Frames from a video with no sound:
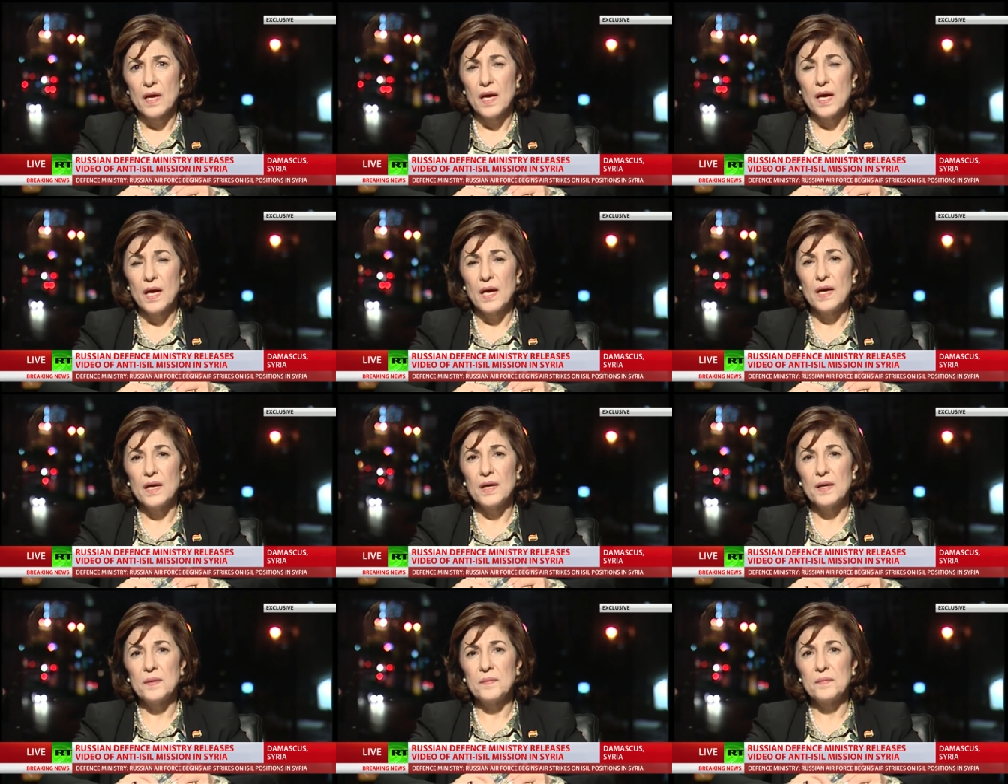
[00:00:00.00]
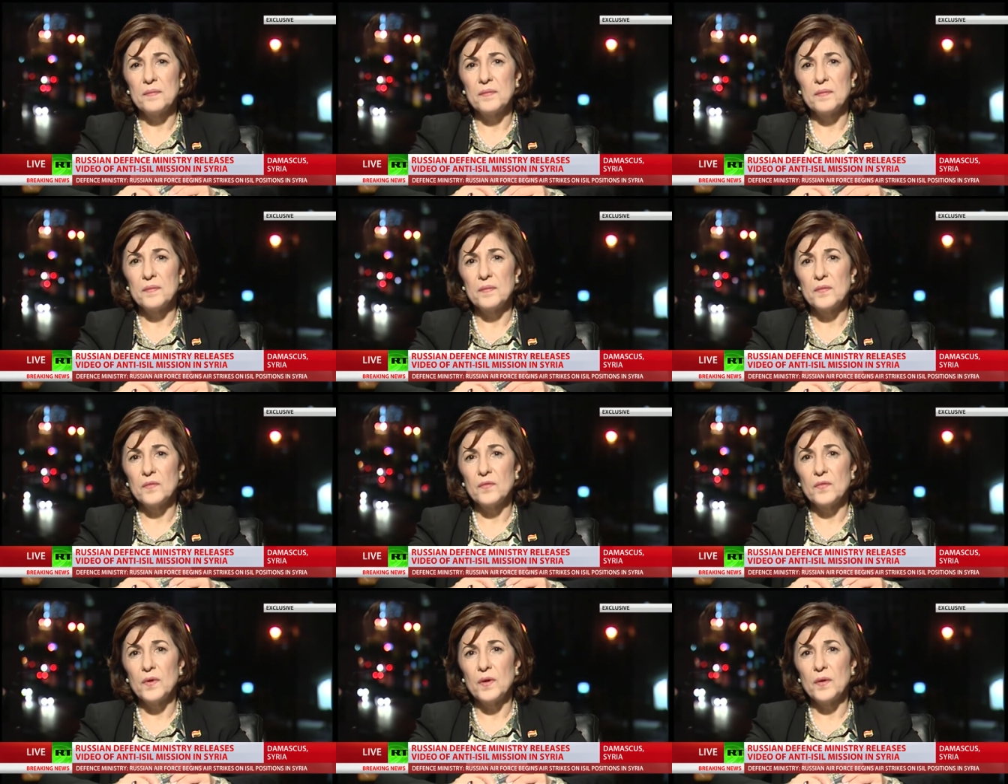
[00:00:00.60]
Uh,
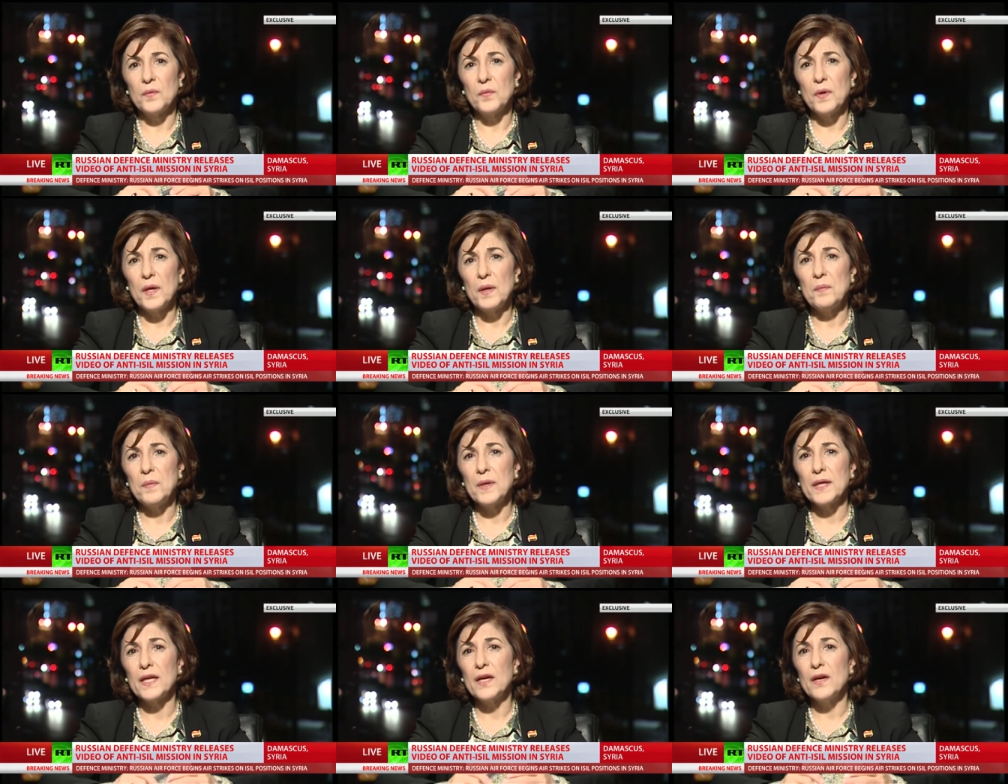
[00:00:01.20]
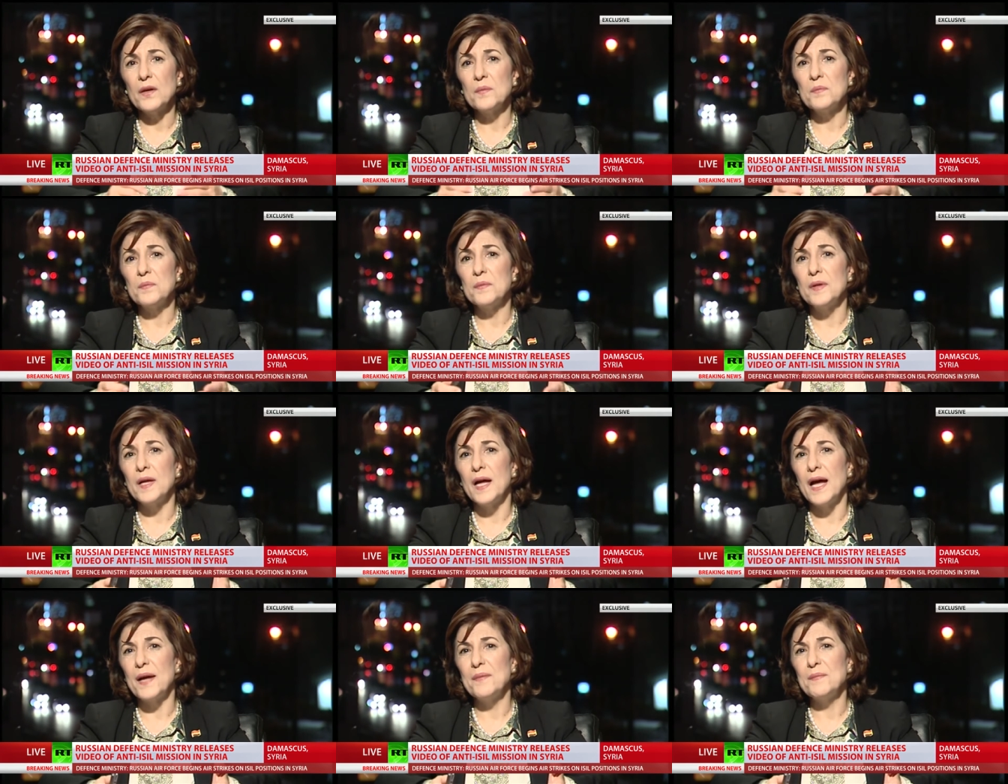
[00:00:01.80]
well,
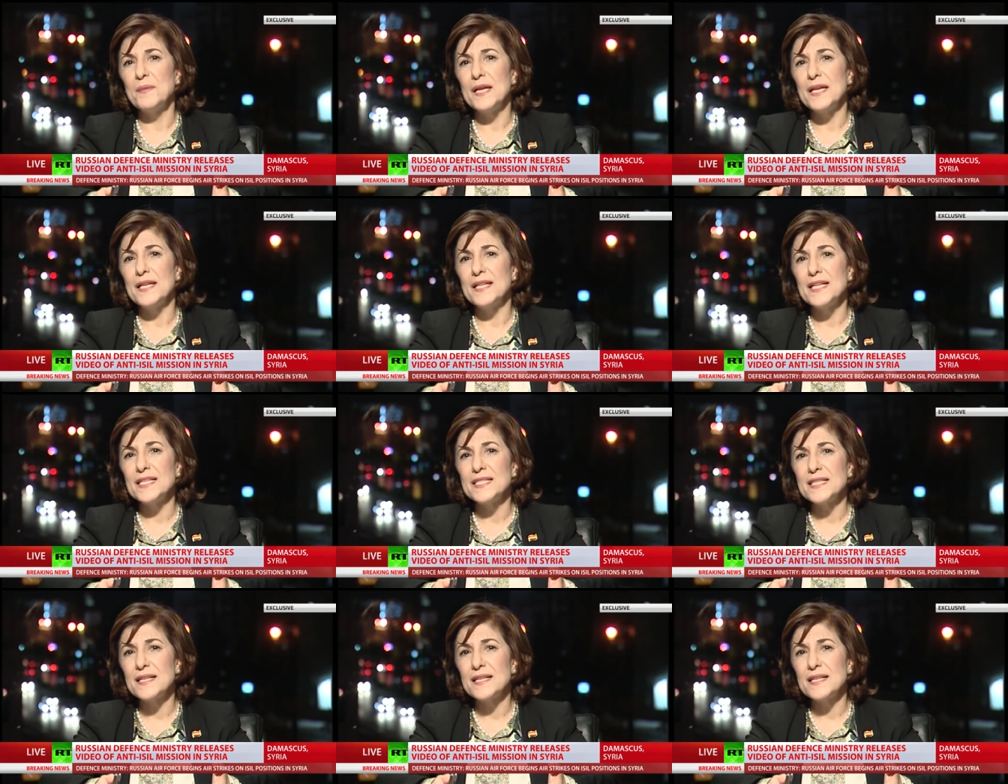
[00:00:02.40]
because I mean, this